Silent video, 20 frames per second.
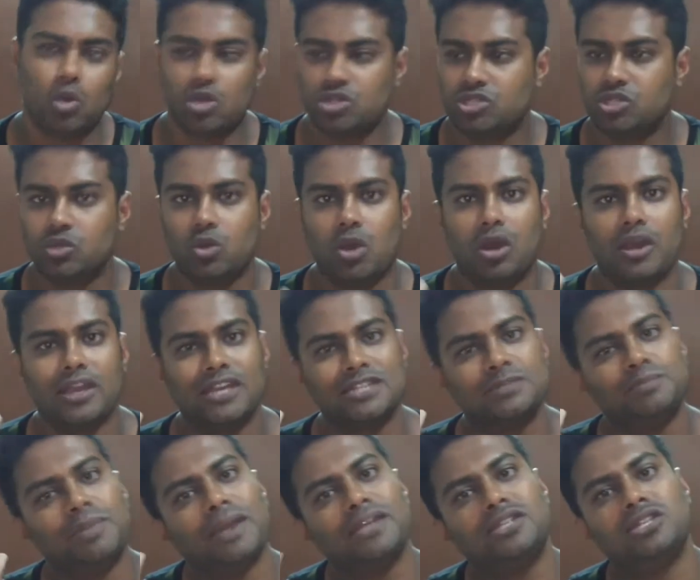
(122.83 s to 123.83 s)
what you are
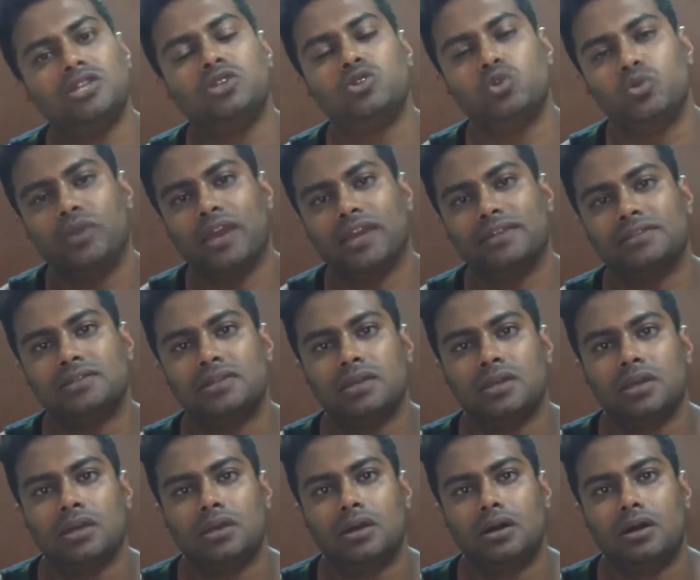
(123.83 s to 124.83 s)
expecting to get.
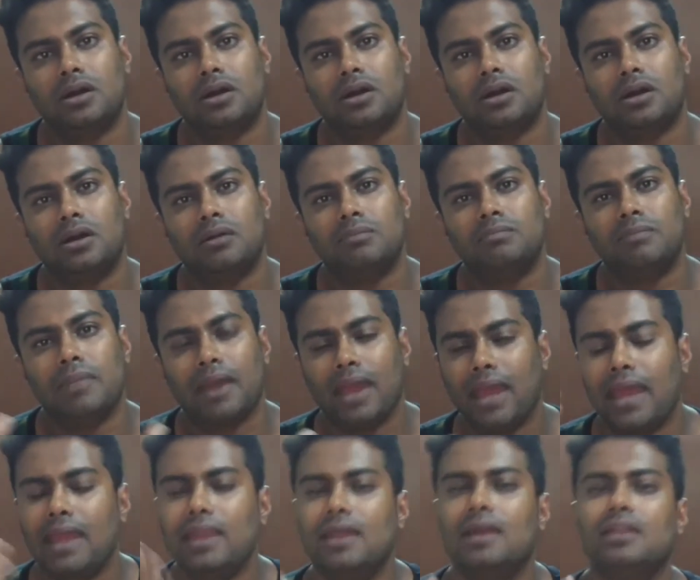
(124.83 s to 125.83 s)

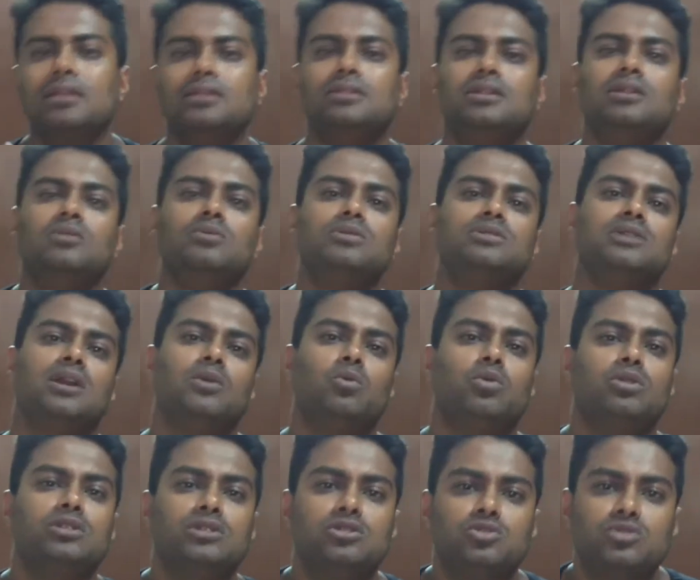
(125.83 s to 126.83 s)
And other thing which I
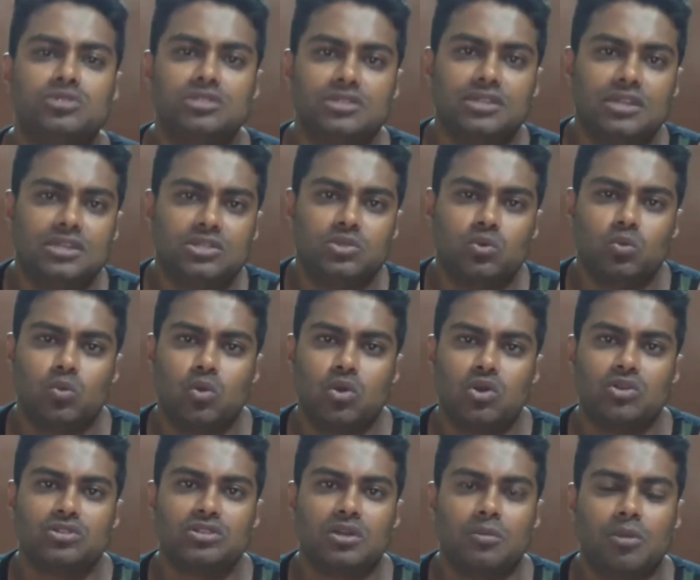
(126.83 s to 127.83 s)
wanted to stress
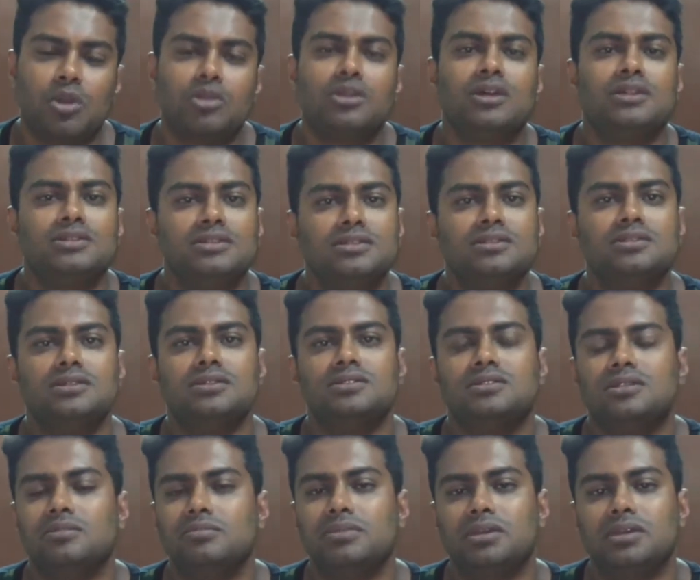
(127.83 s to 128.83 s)
was about
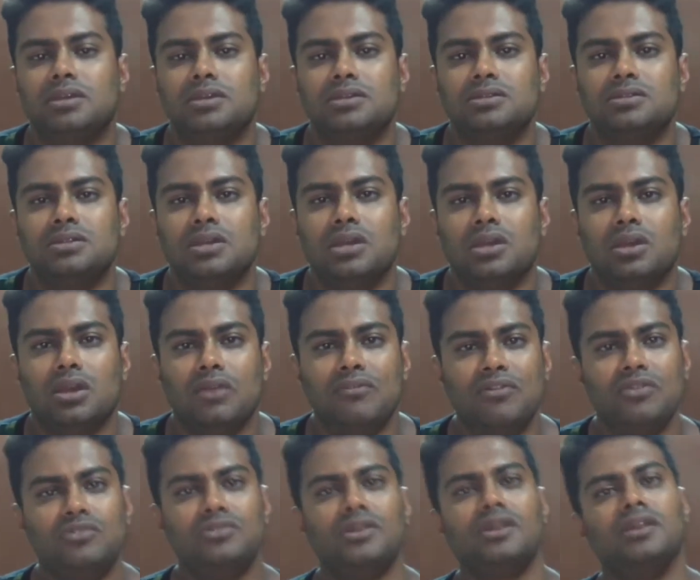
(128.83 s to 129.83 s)
consistency, because
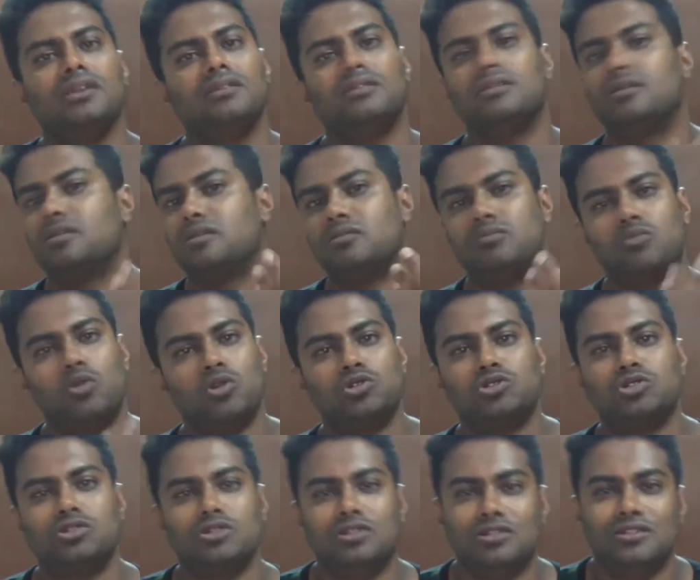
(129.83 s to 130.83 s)
if you train
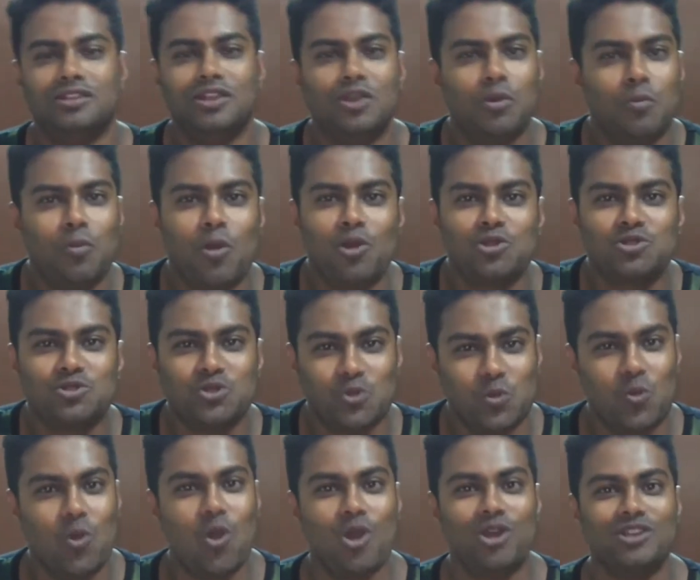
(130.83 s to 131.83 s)
balls
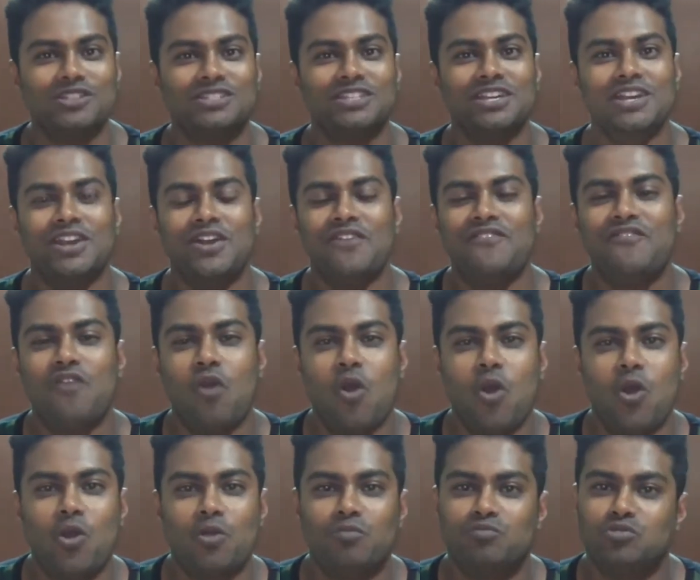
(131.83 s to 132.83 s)
to walls
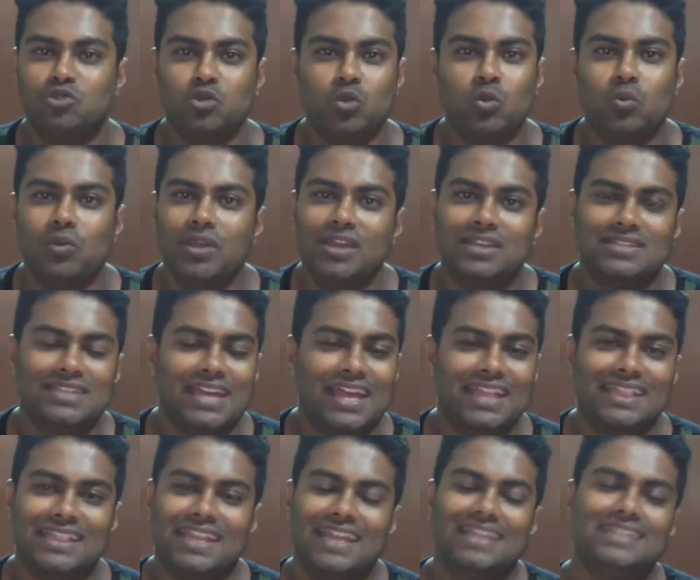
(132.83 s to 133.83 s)
for 2 weeks
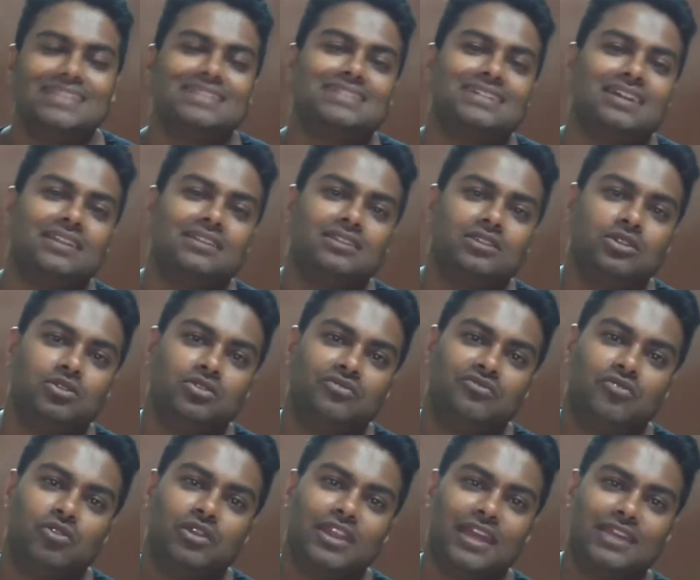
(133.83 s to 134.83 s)
and then
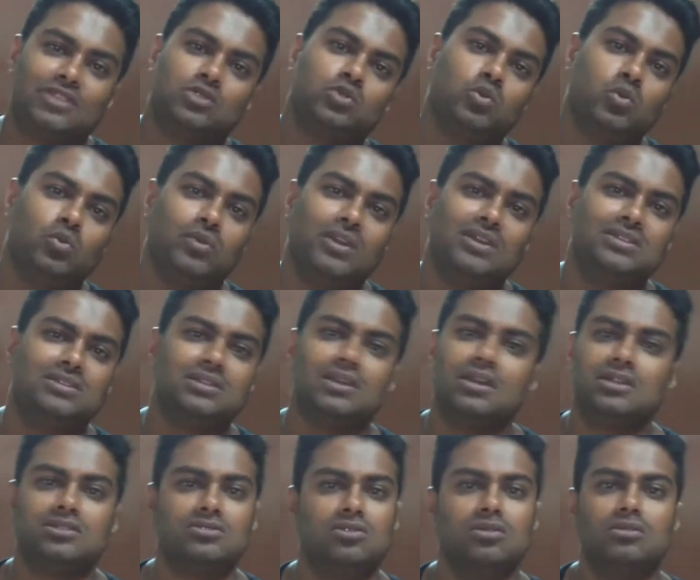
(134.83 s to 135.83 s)
discontinued for next 2 weeks,
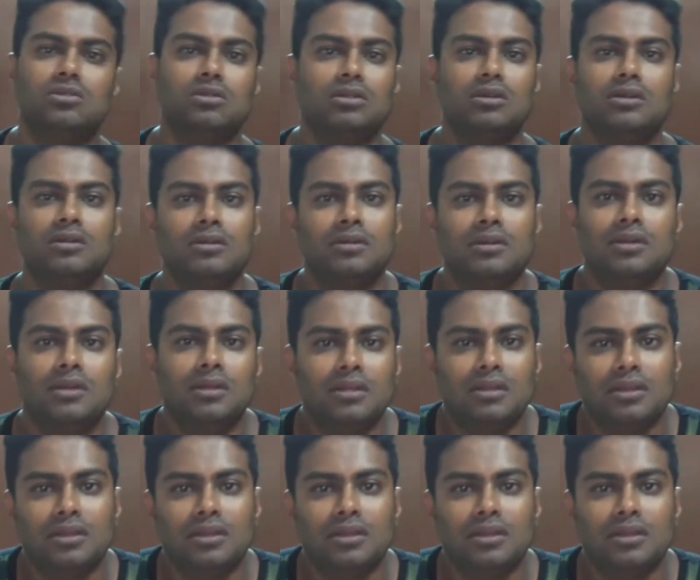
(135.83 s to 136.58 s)
it's not going to